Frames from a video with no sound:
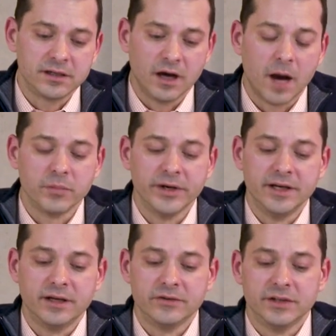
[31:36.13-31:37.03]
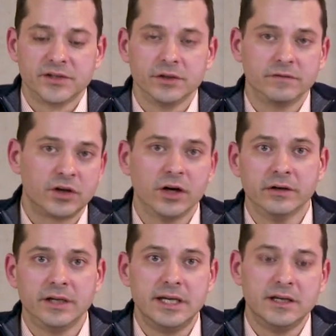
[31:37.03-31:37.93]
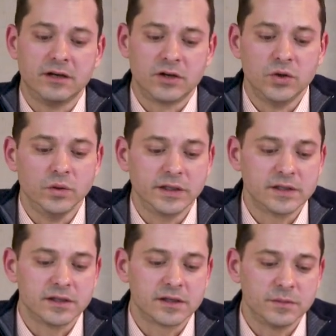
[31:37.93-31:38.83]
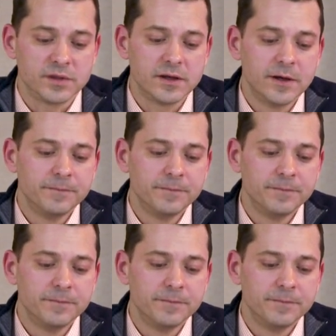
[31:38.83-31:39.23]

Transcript: to operate under its sort of current heating and cooling systems.